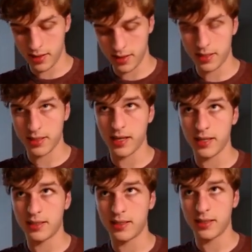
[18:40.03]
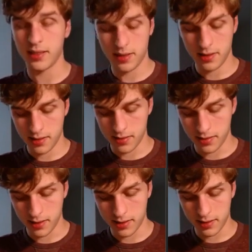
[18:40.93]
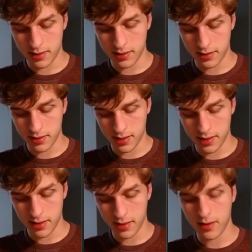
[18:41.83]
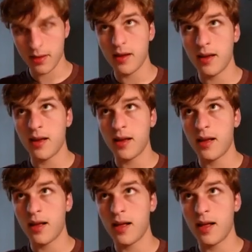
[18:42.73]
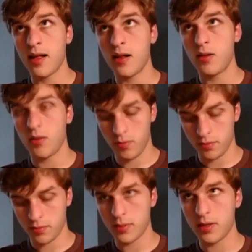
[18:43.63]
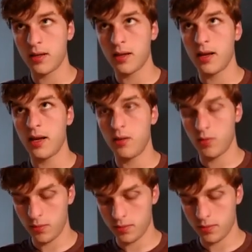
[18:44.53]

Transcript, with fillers: In this case, let's say hello. Oh, hello.